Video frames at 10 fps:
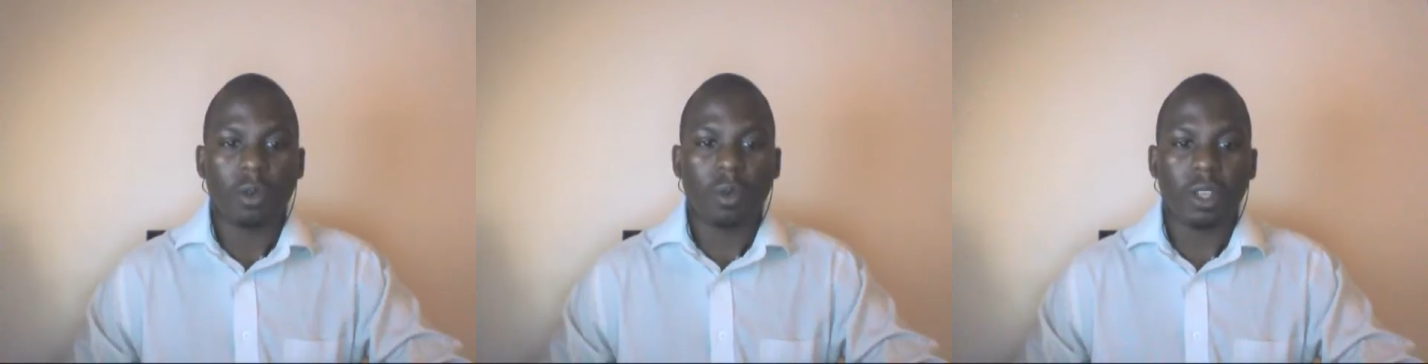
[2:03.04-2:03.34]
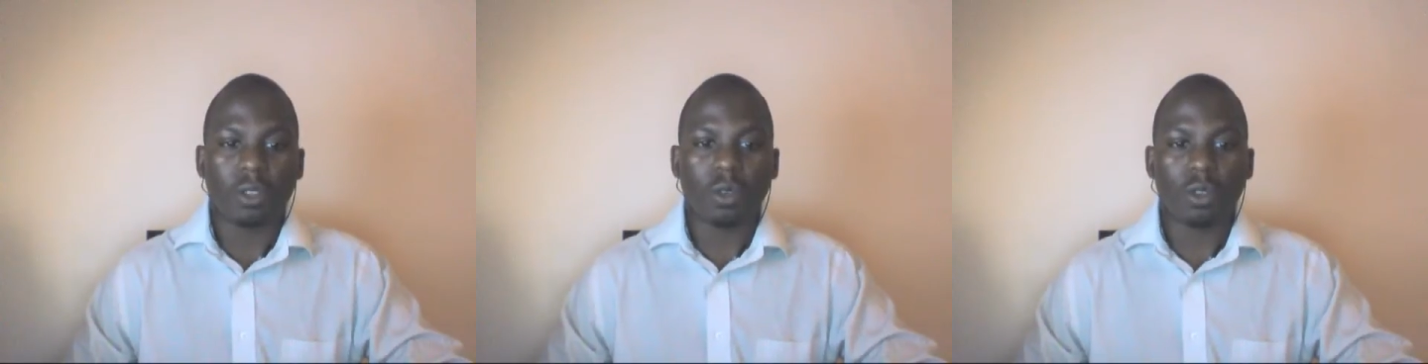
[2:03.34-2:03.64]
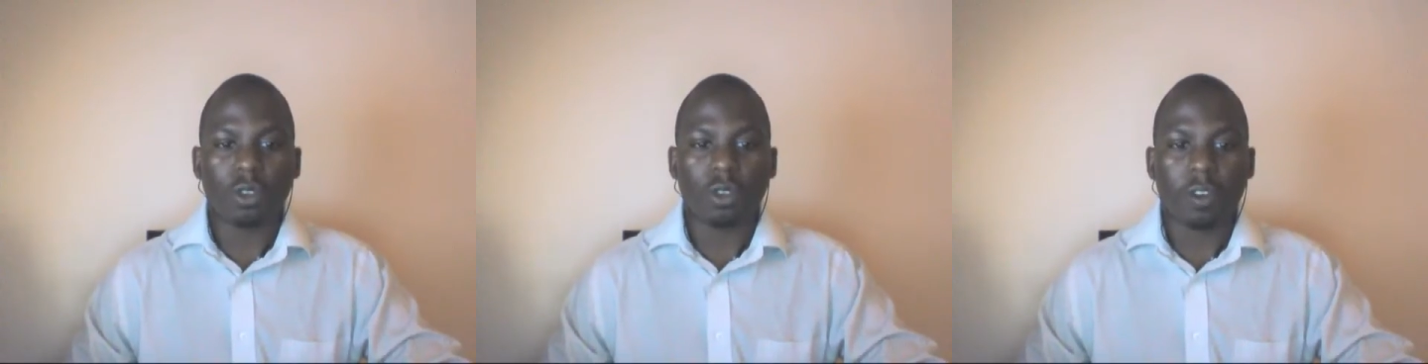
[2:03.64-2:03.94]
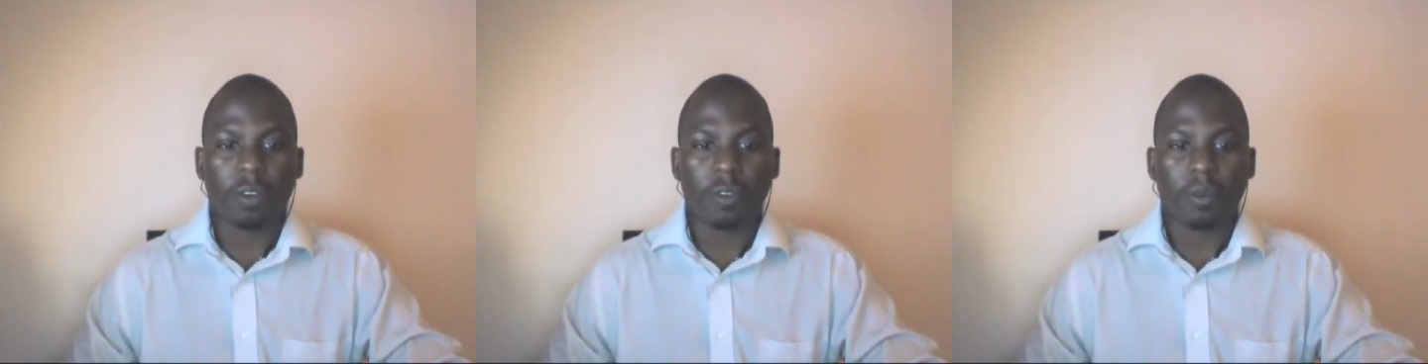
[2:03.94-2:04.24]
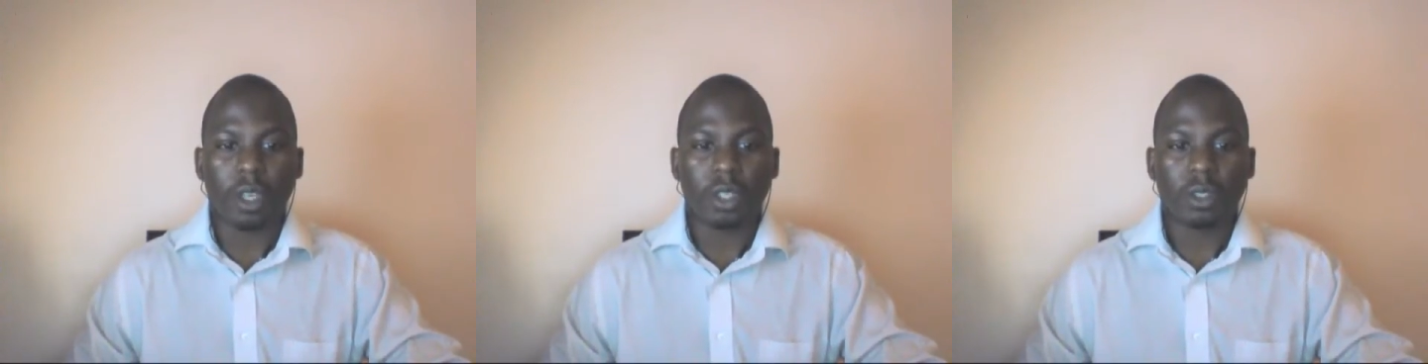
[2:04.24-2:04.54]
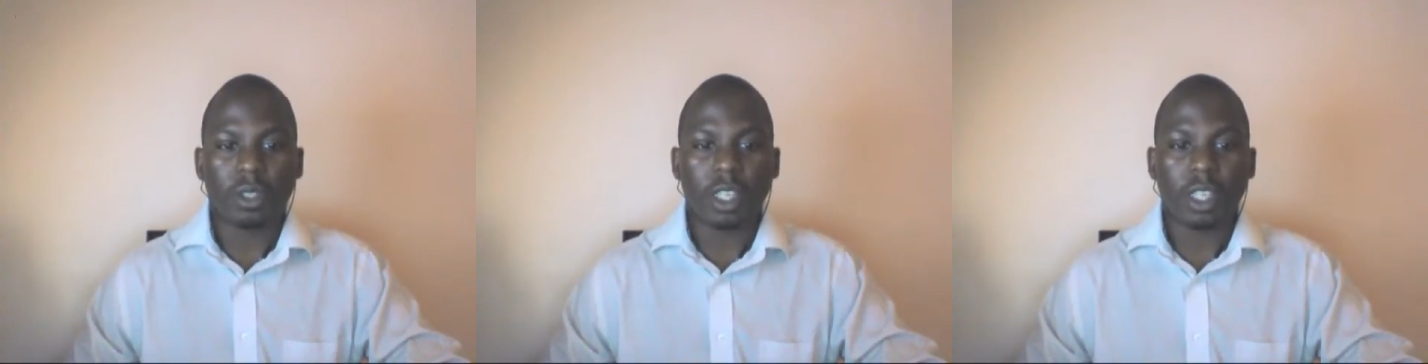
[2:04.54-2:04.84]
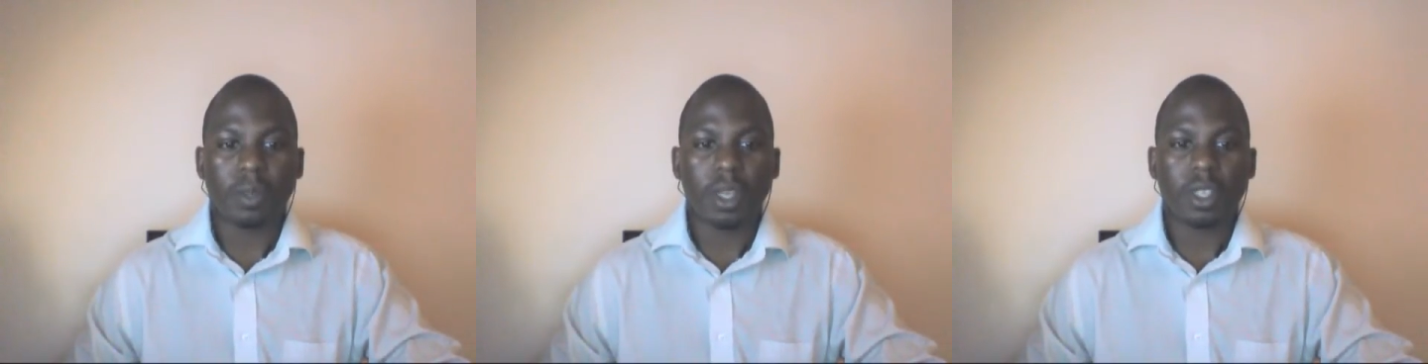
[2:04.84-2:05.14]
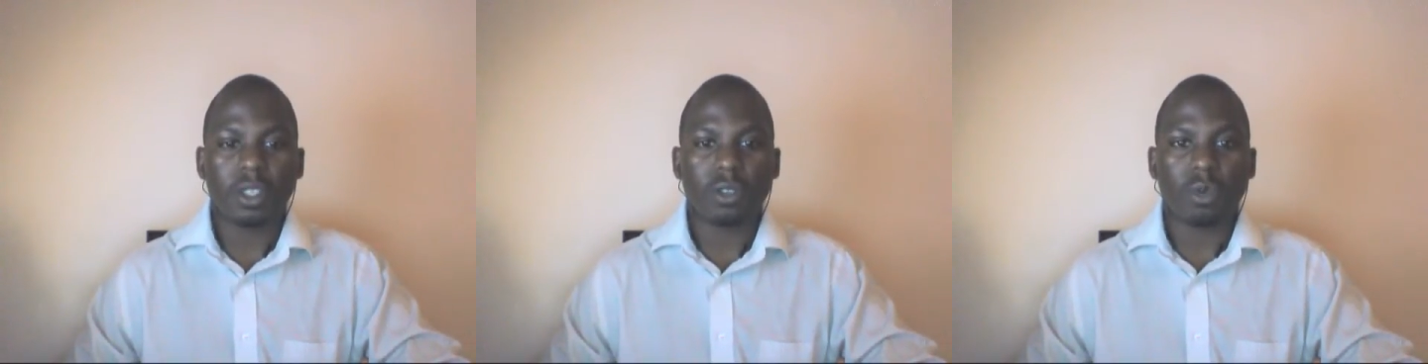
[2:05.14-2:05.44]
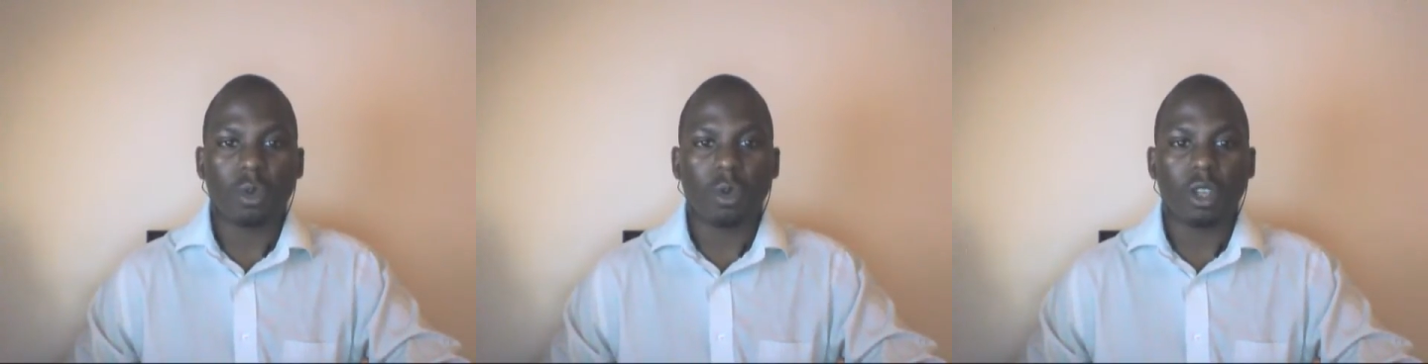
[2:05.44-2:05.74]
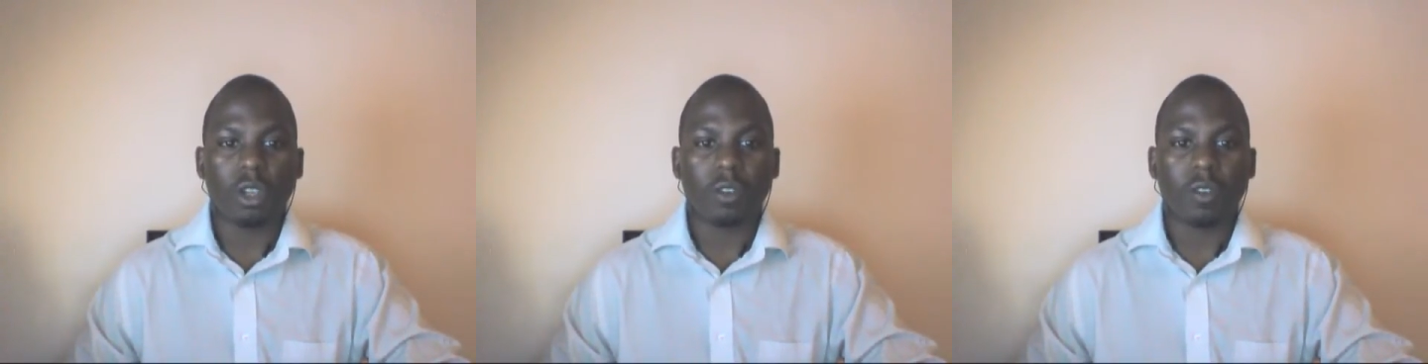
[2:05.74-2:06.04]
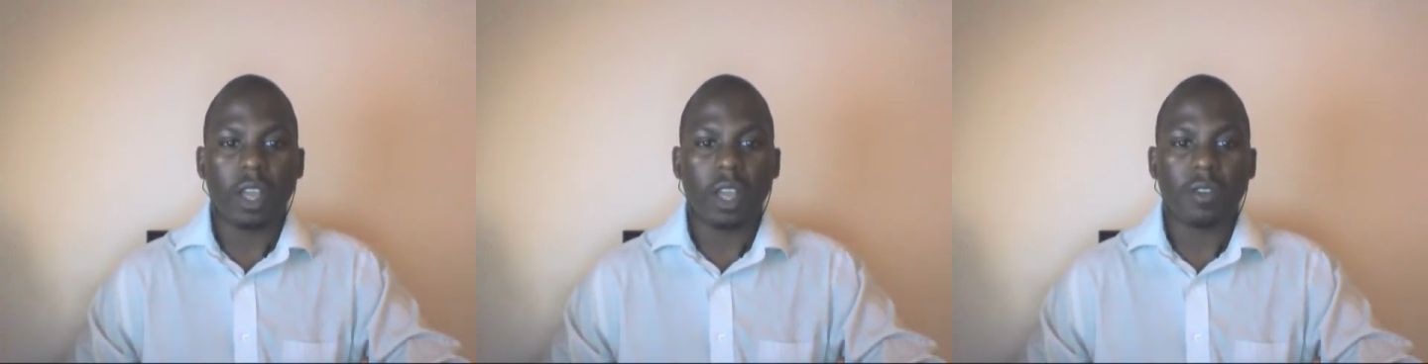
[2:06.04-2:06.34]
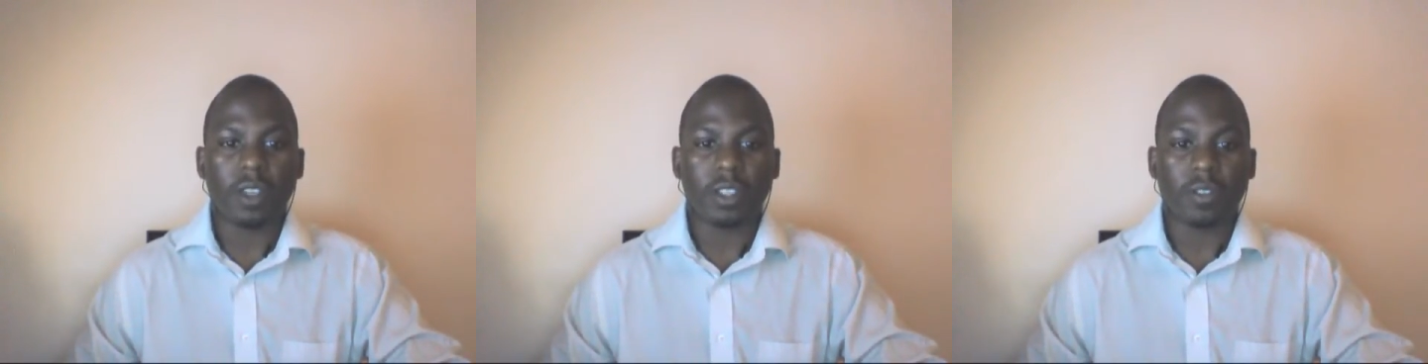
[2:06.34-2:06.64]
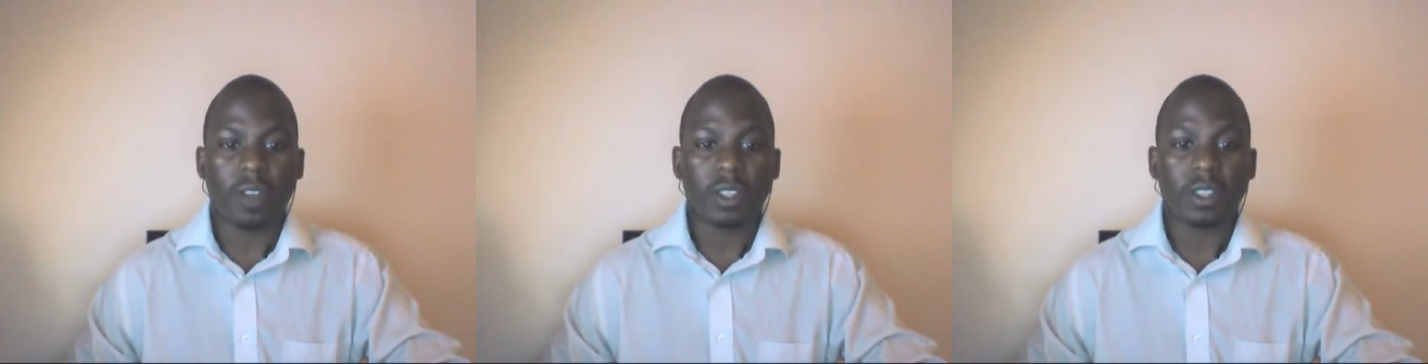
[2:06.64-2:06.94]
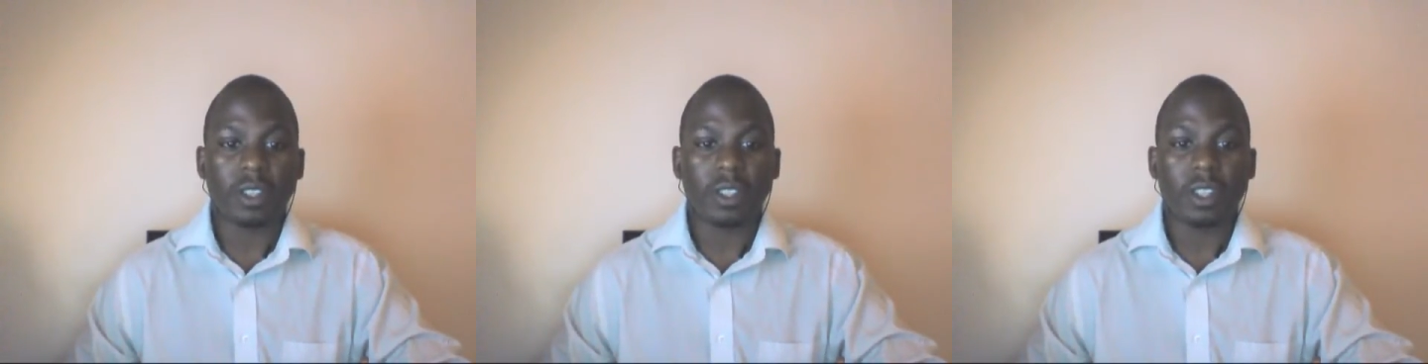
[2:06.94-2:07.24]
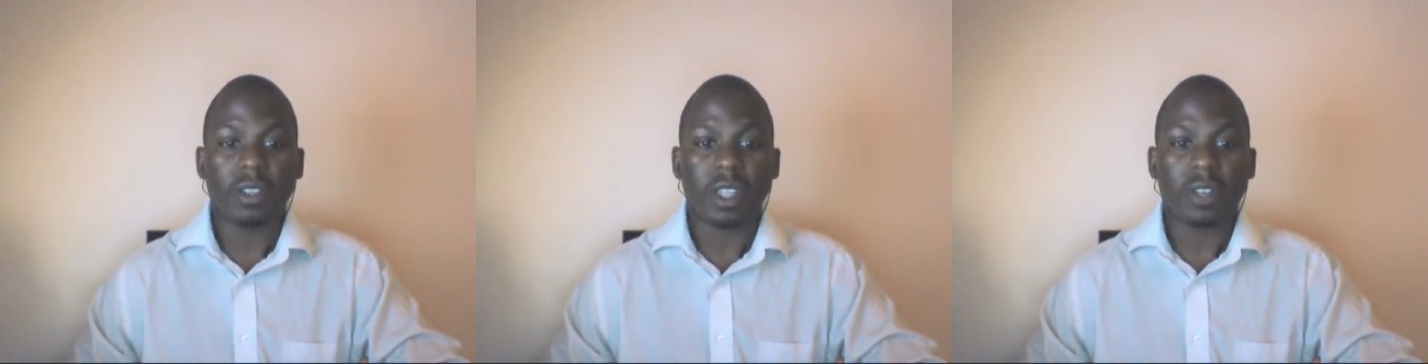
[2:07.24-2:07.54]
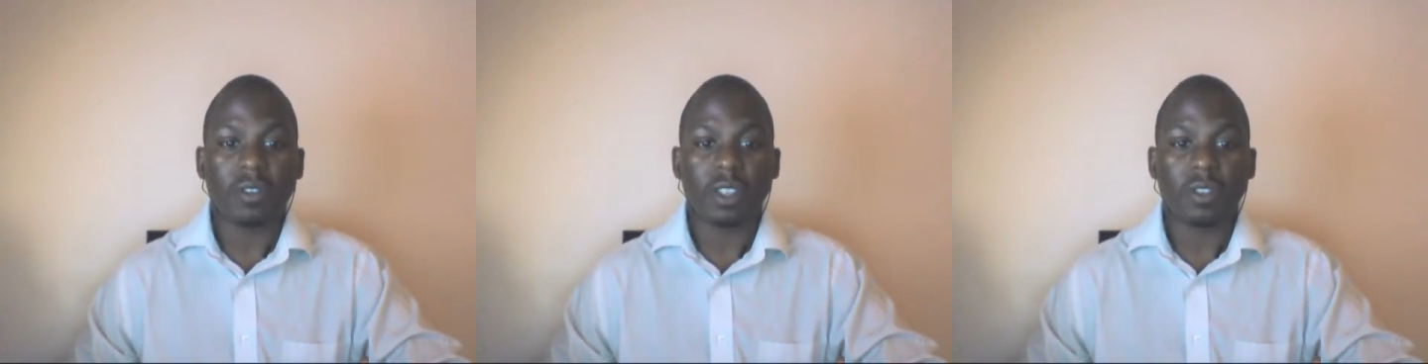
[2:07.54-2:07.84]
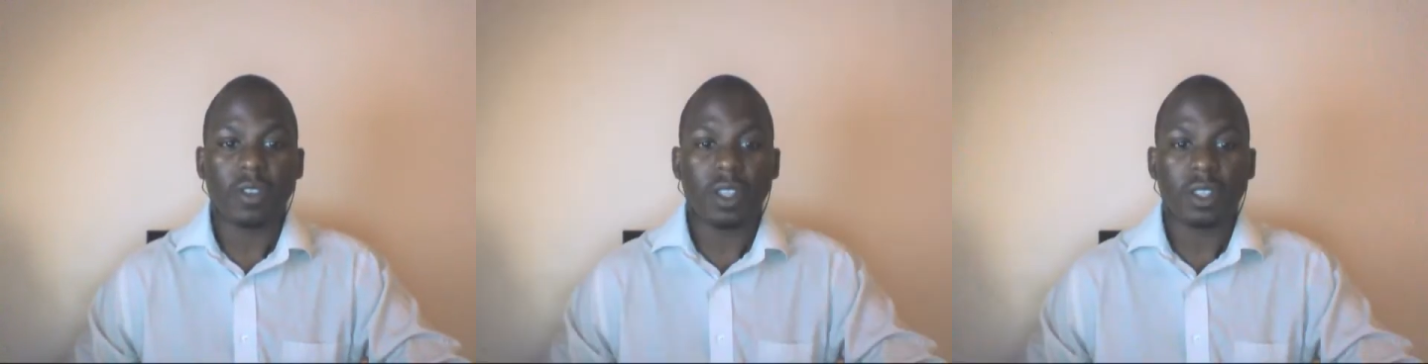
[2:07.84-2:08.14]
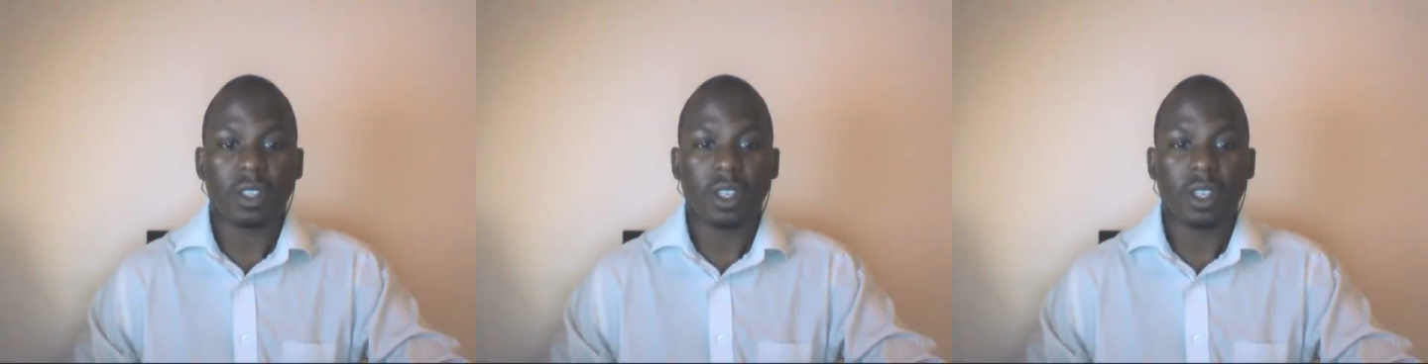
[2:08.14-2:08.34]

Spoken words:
where source doc verification takes place, the recording of adverse events and serious adverse events,